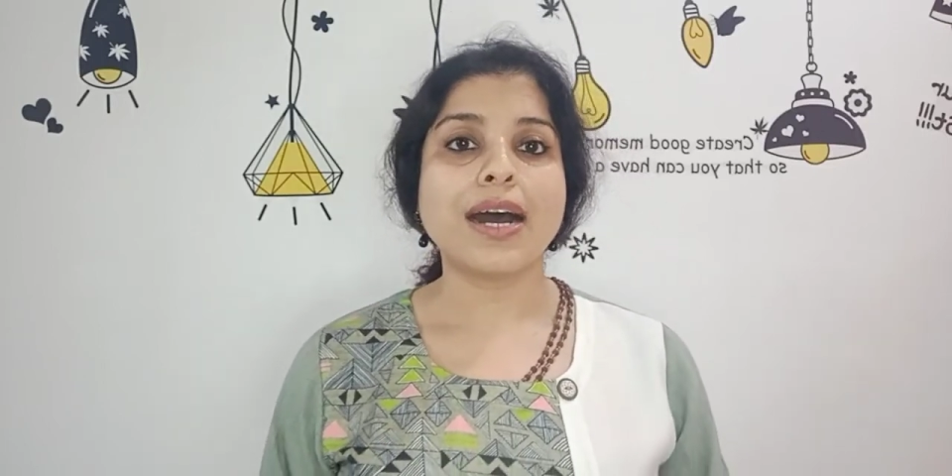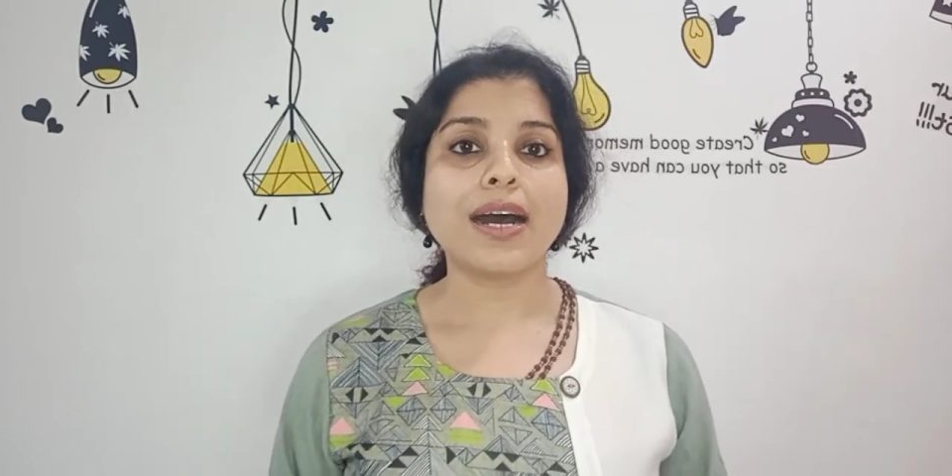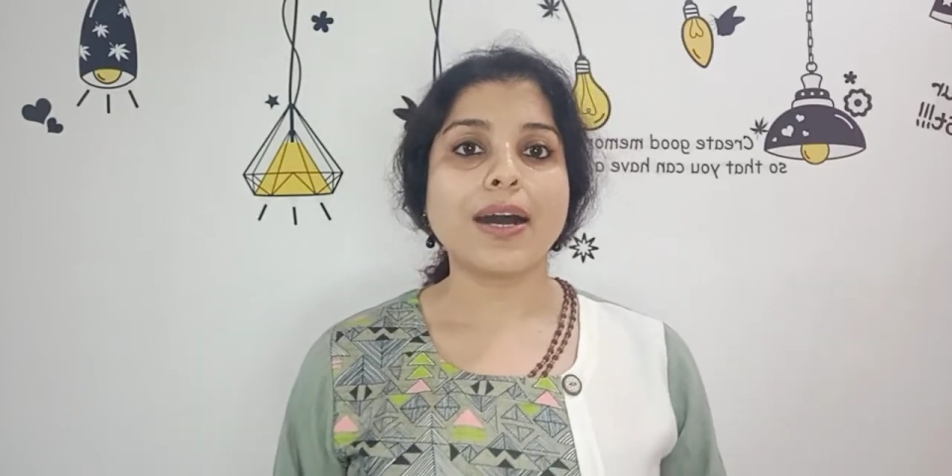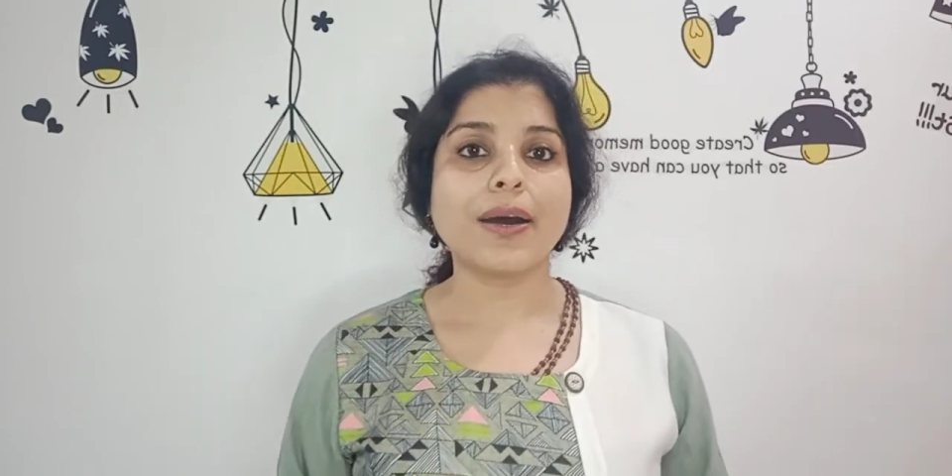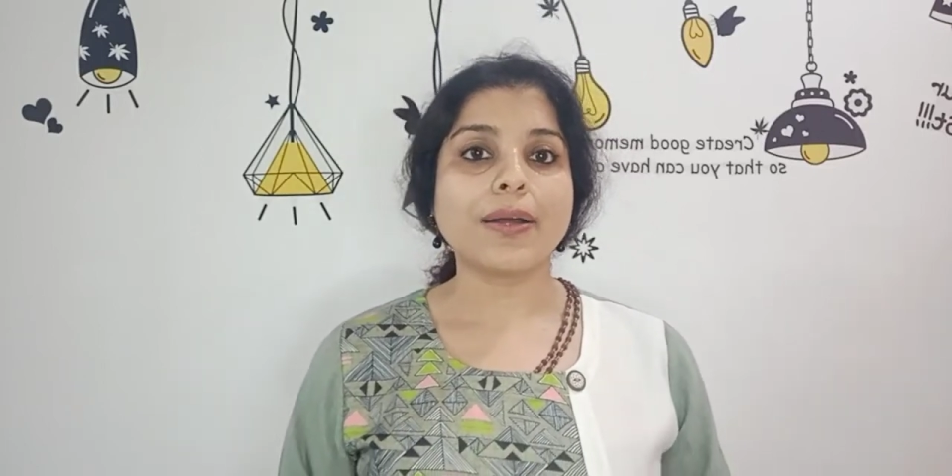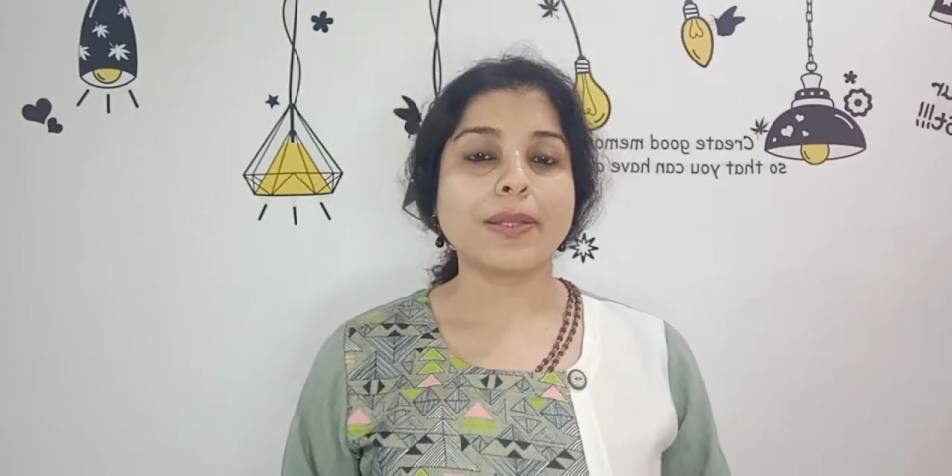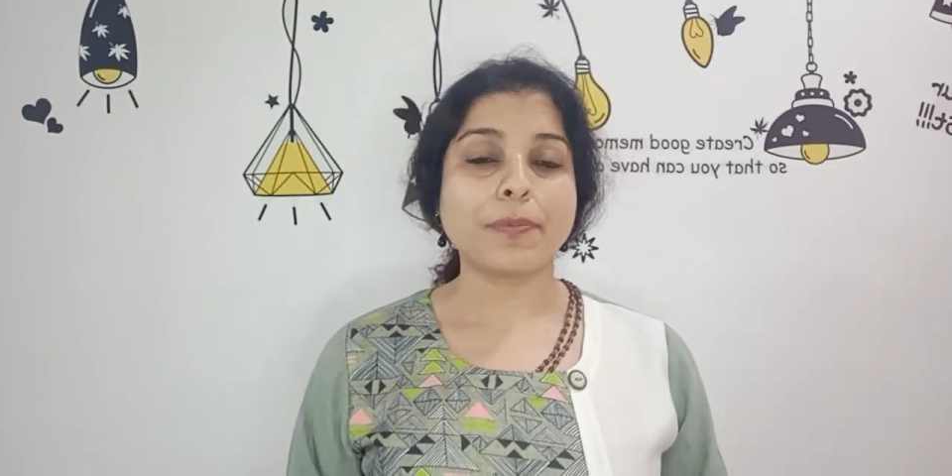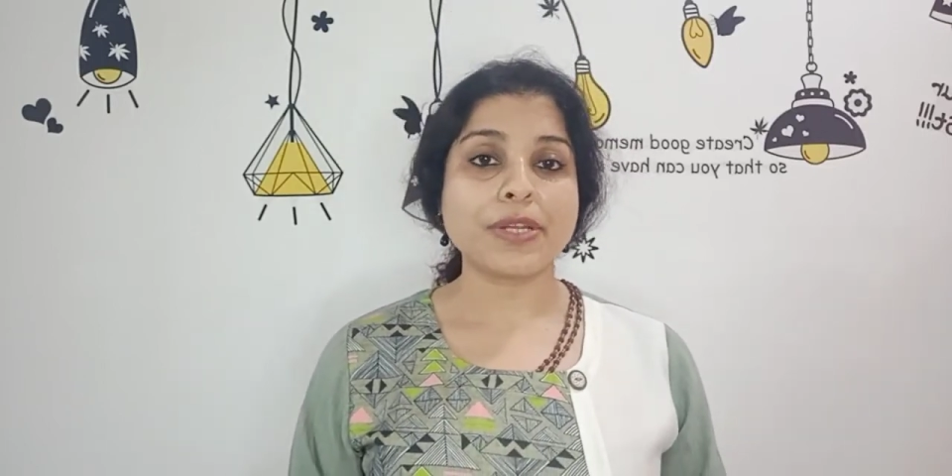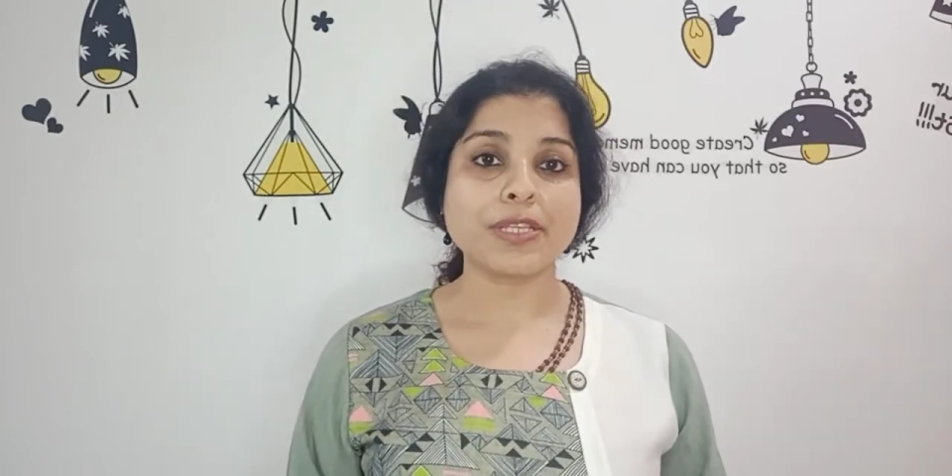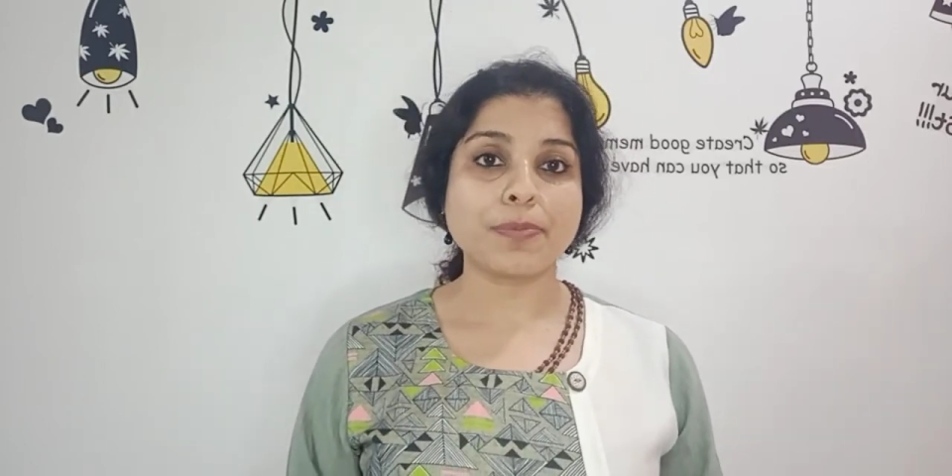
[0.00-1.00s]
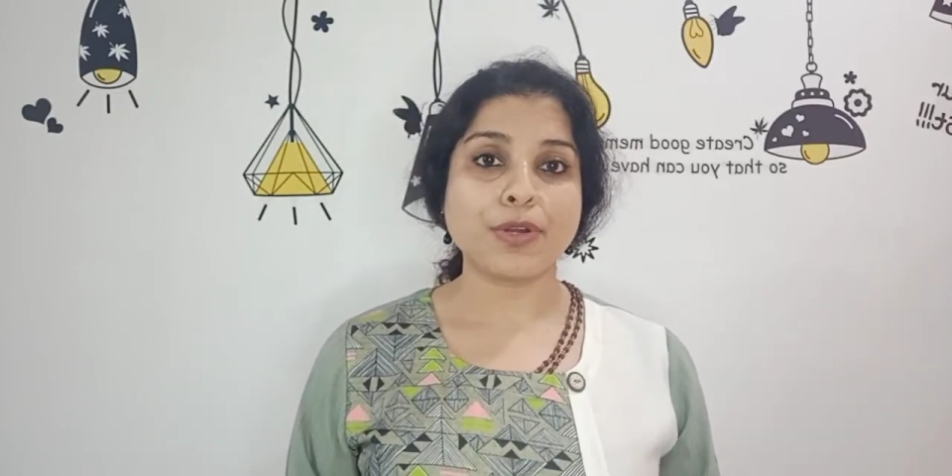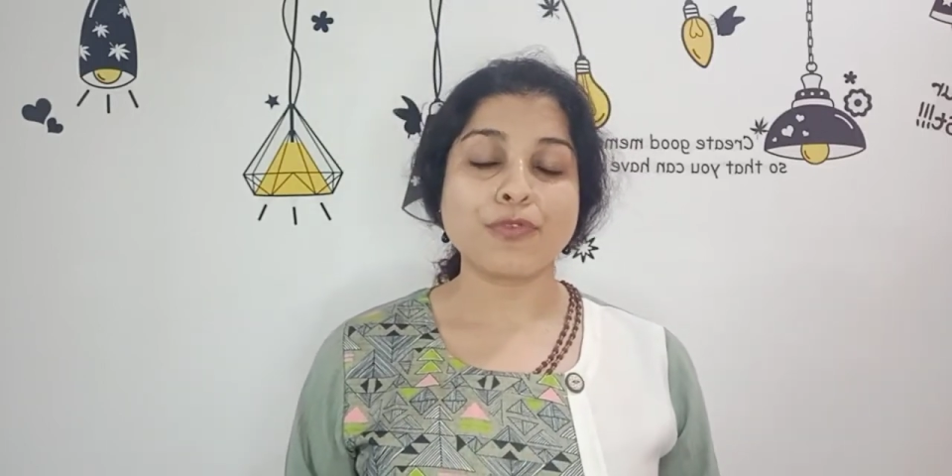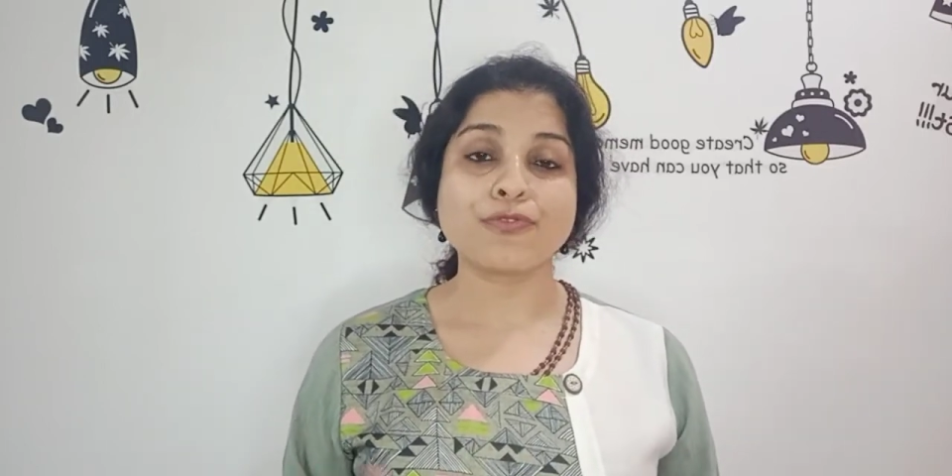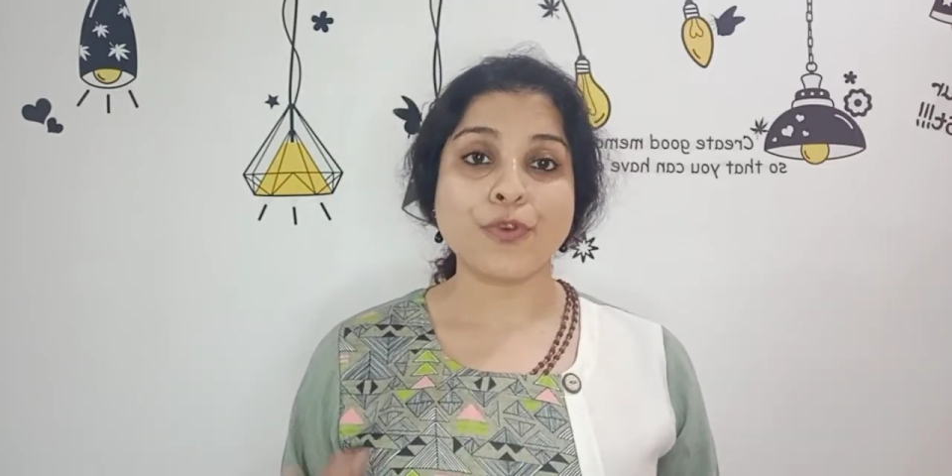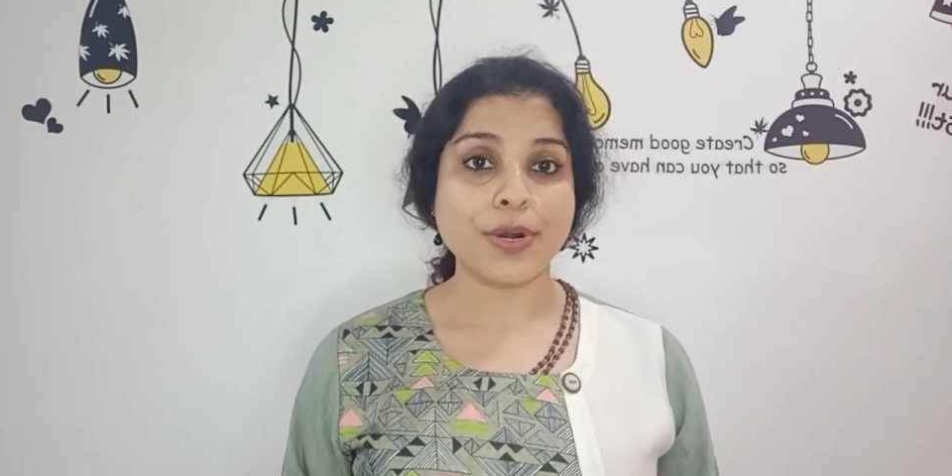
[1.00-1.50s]
the principle
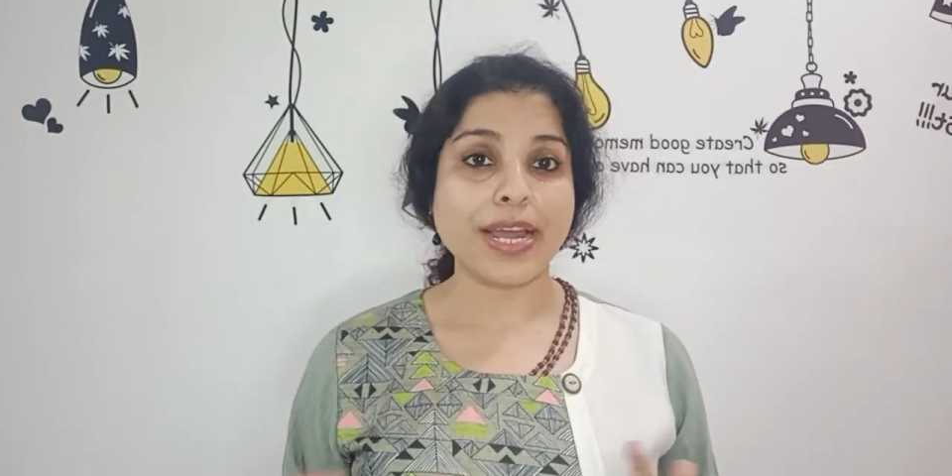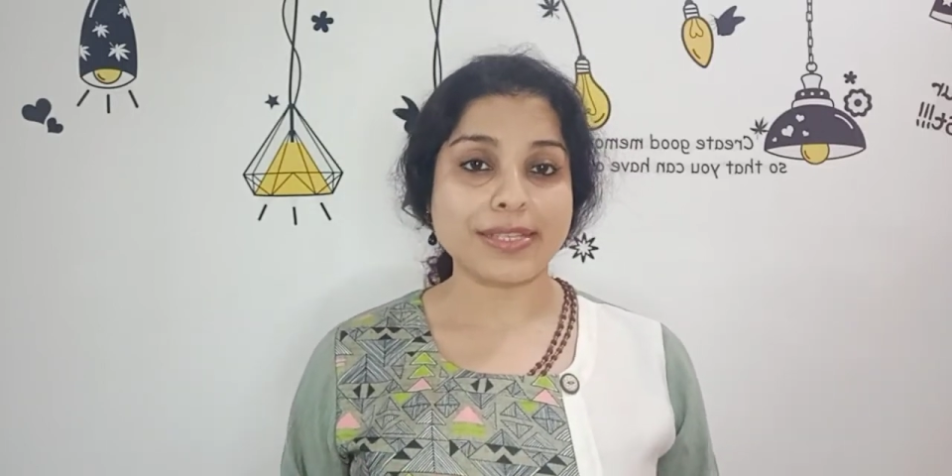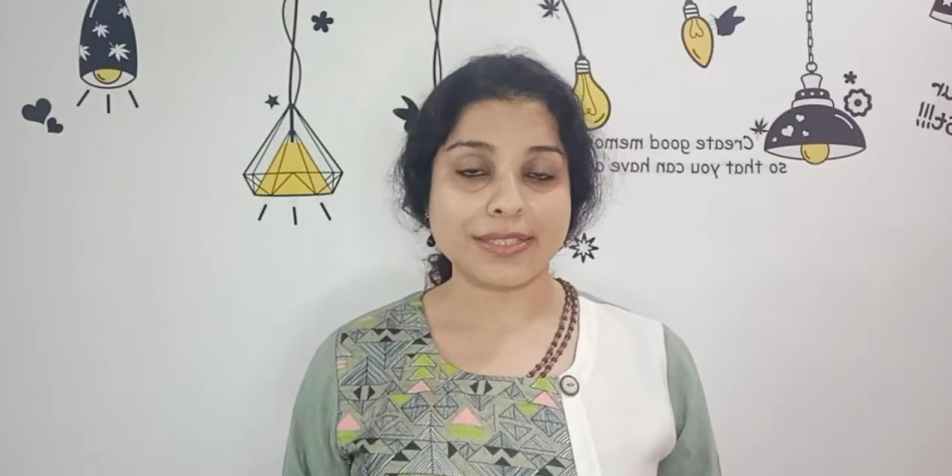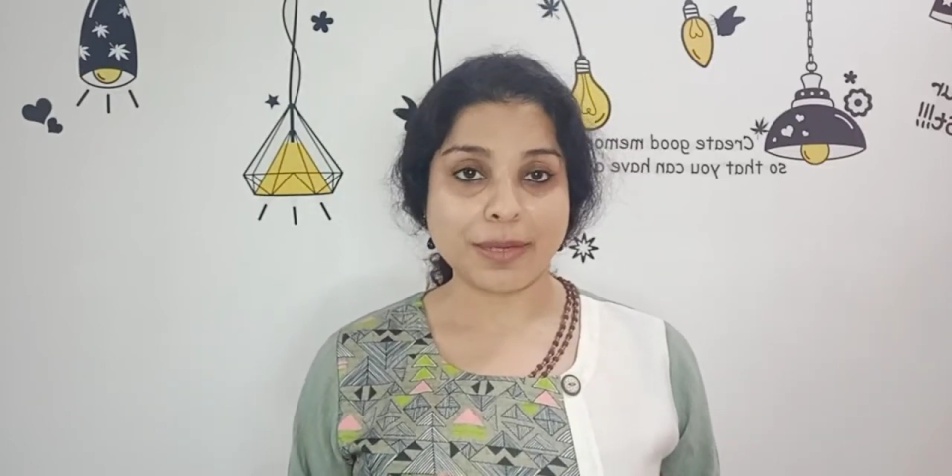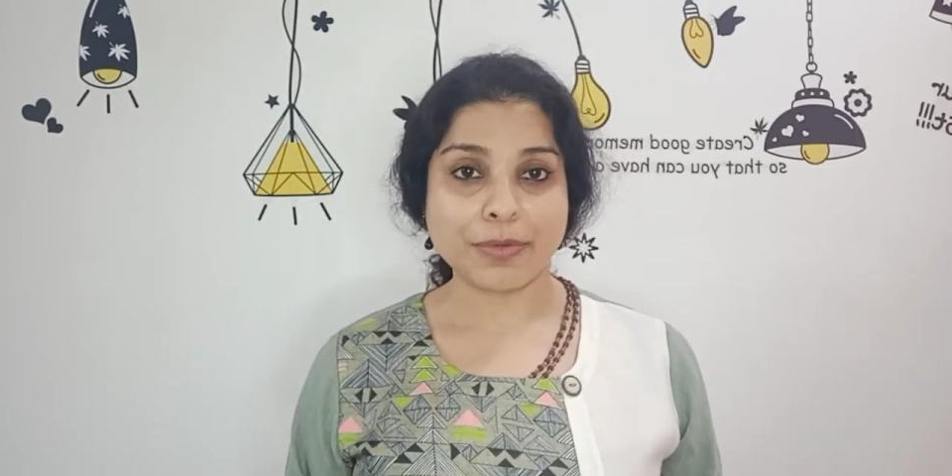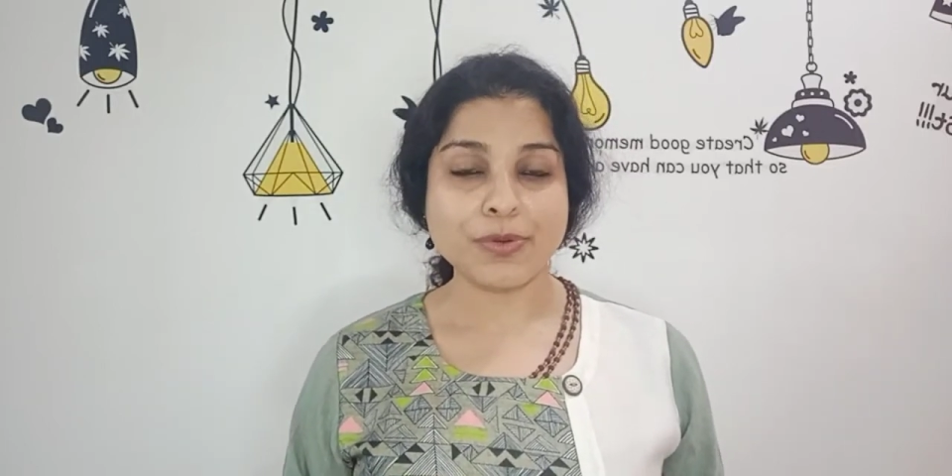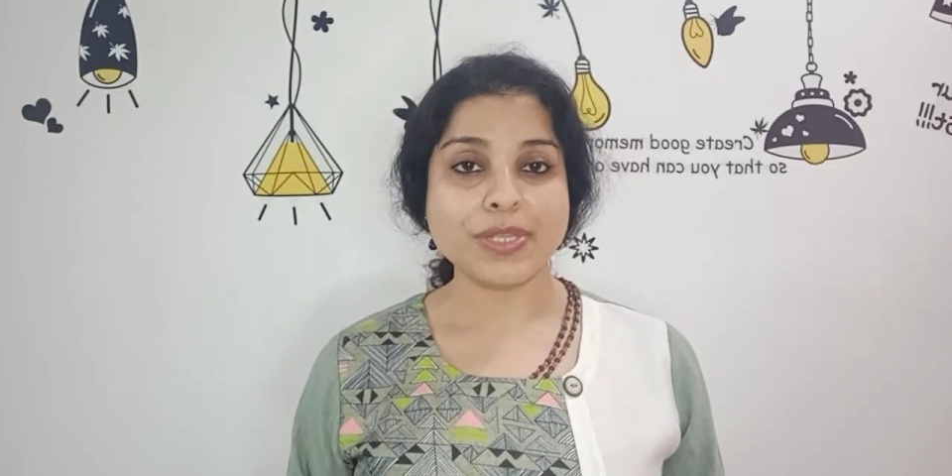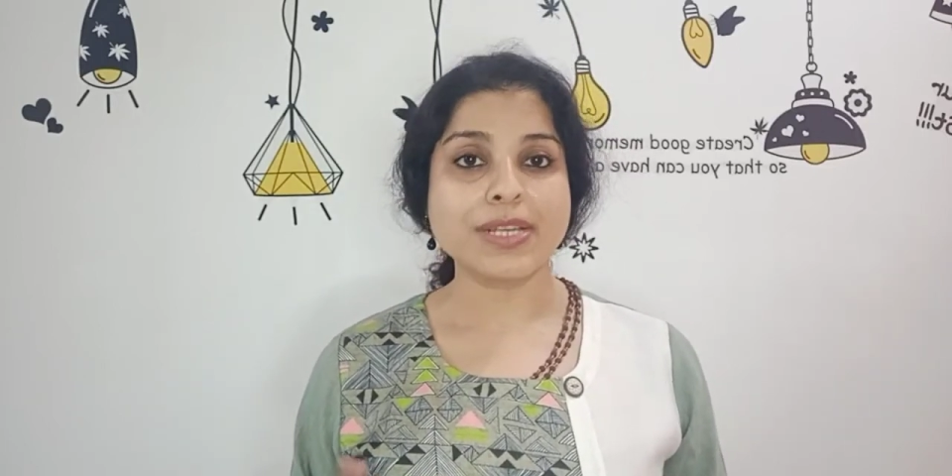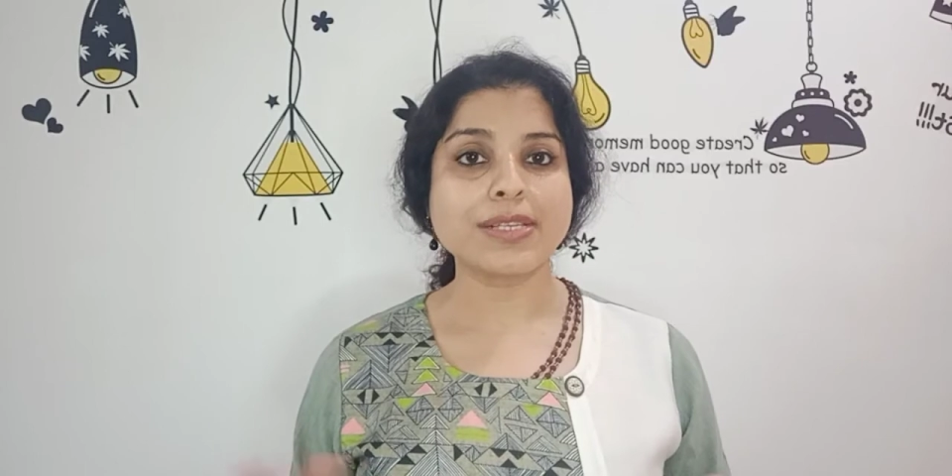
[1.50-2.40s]
of 4SWs.